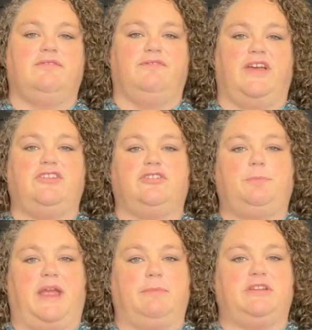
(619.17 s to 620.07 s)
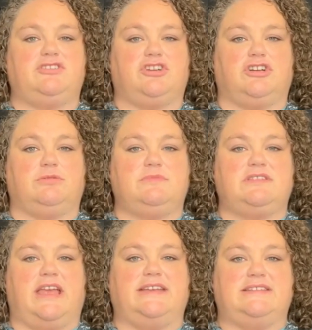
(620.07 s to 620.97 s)
Vendor payment
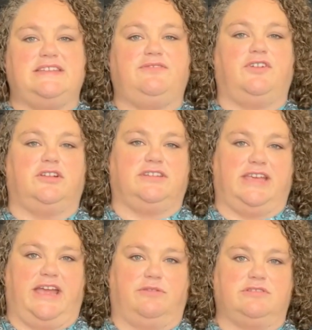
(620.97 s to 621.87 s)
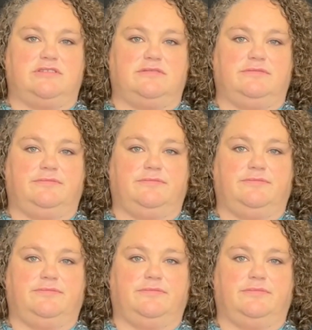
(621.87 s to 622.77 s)
terms and default accounts.
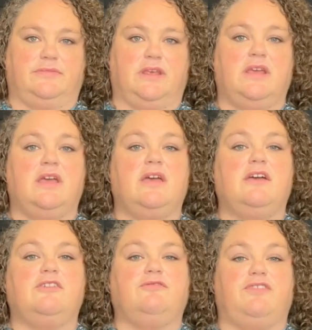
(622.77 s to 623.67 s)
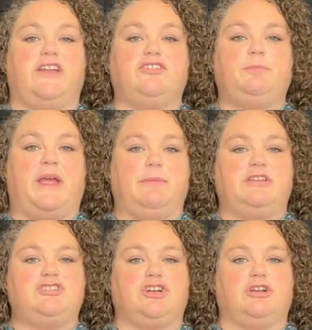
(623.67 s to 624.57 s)
Vendor
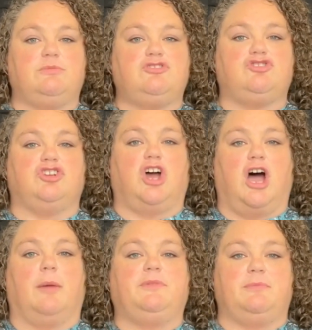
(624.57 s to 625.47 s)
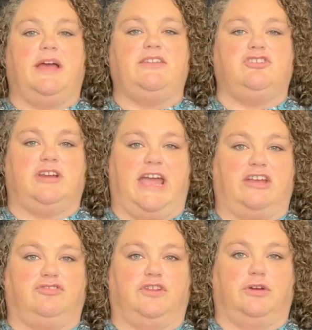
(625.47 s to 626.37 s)
payment terms should optimize your
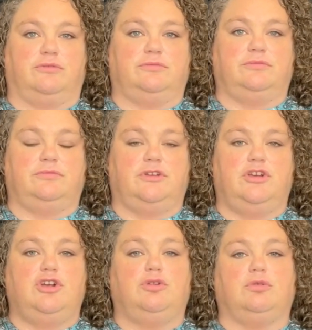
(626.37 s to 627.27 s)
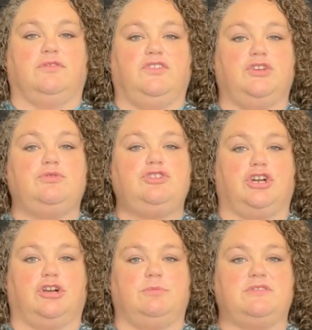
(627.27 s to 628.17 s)
cash flow. Review
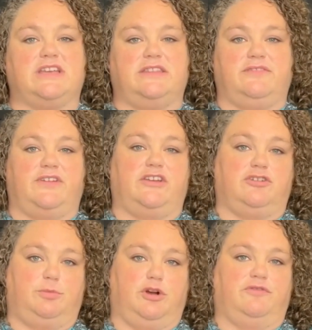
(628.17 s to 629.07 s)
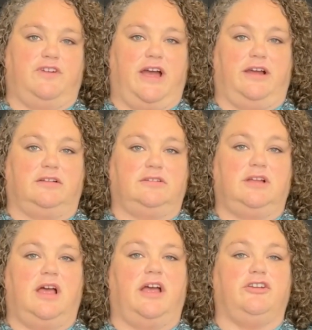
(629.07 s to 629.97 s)
terms in the vendor profile
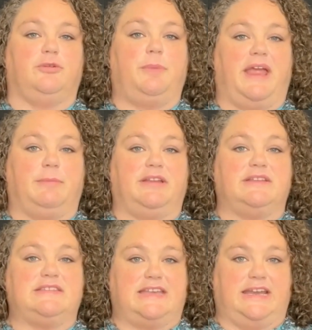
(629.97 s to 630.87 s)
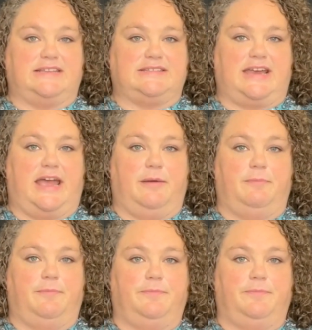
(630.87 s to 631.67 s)
under Payment Settings tab.